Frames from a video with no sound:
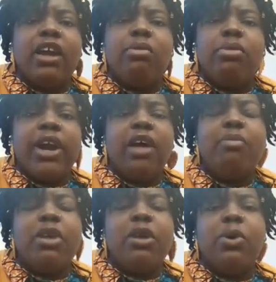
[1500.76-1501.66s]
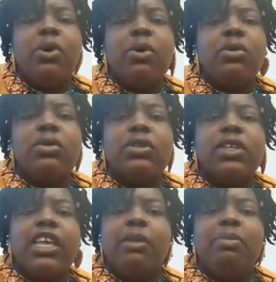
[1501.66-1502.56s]
of Black and Brown
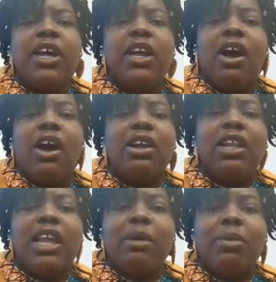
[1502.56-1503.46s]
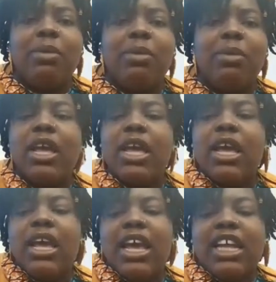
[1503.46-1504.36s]
people to keep putting our labor
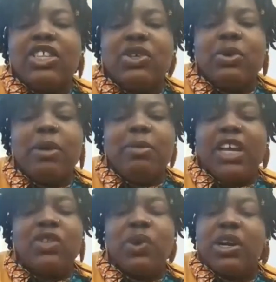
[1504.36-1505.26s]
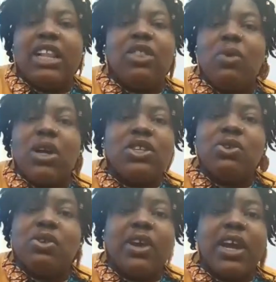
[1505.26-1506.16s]
into it because we're not the
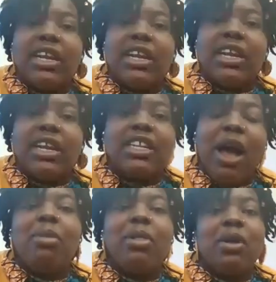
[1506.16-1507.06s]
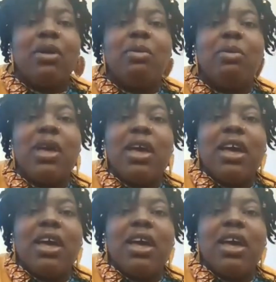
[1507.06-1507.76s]
ones who created this problem.